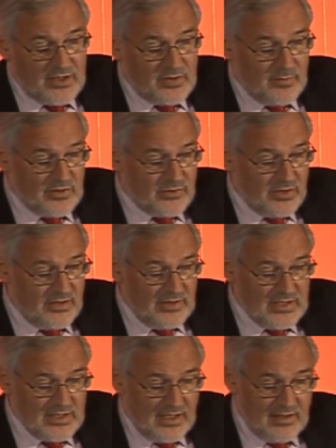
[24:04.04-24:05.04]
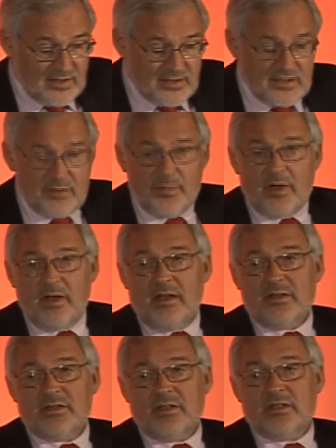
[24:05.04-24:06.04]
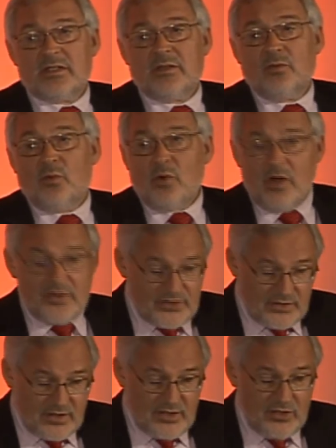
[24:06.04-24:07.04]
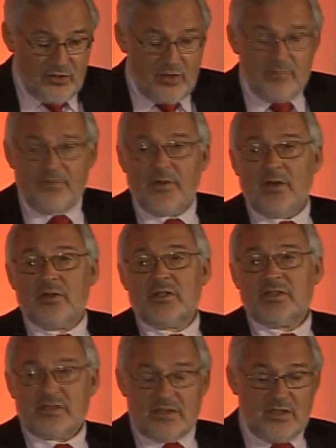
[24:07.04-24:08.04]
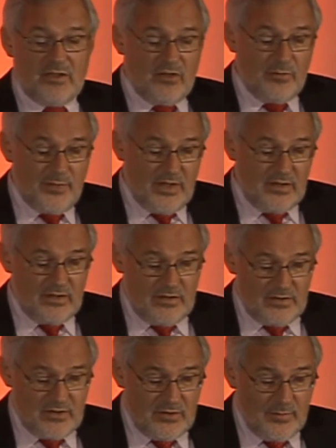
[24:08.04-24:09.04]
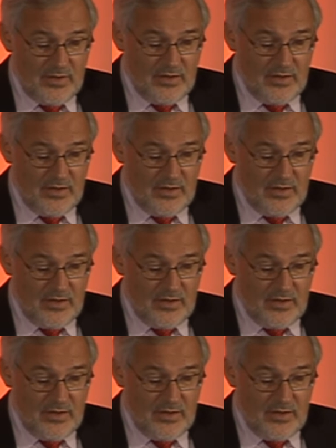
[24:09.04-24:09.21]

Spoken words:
between retailers and suppliers that was Europe-focused, the European consumer